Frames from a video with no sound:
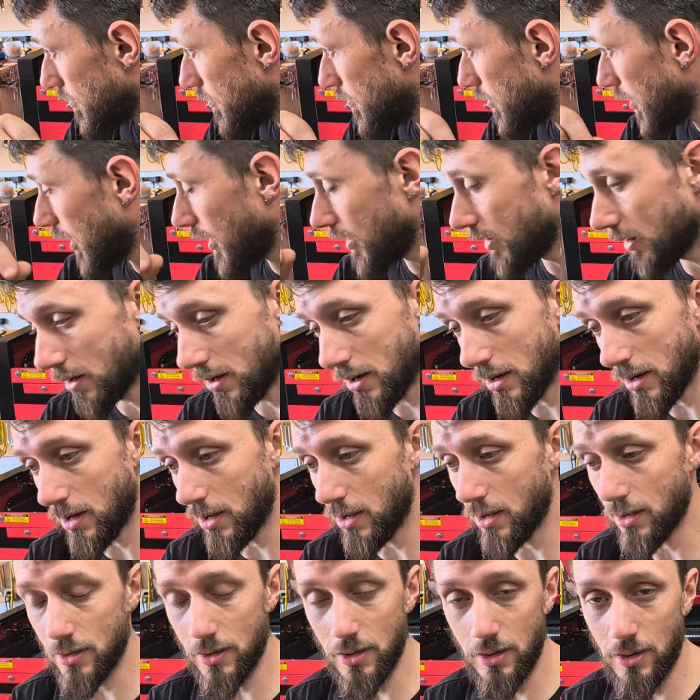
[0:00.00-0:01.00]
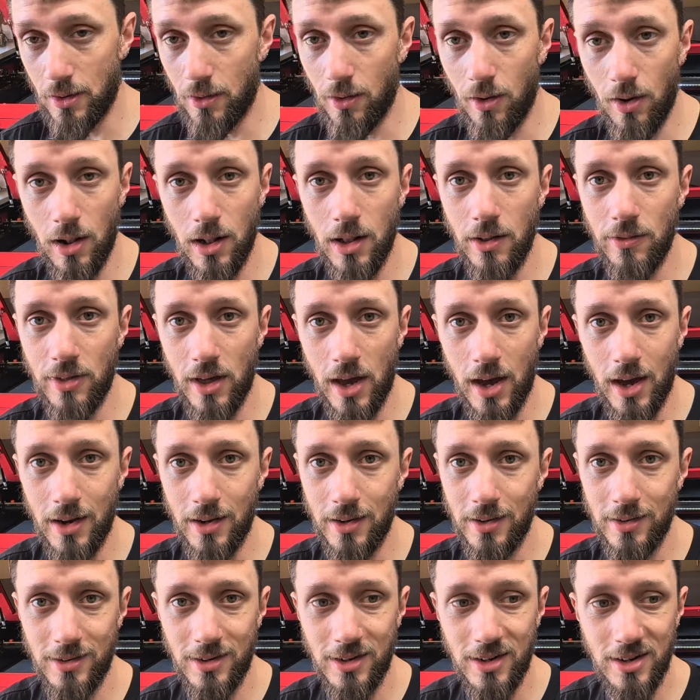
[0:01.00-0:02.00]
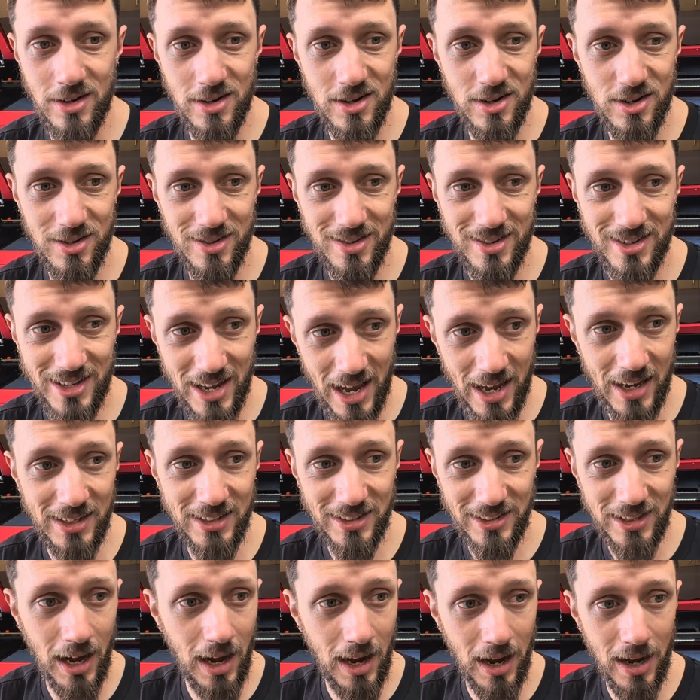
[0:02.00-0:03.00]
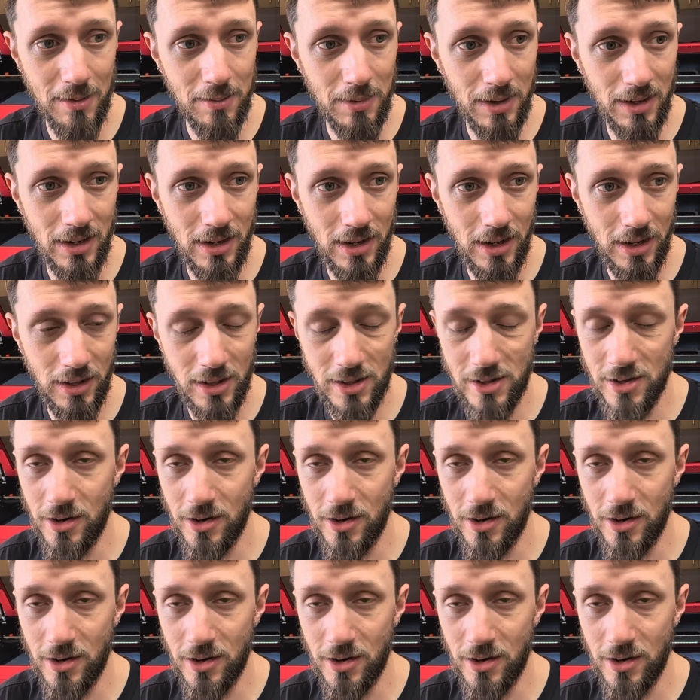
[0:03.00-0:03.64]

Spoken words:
all of that takes time, and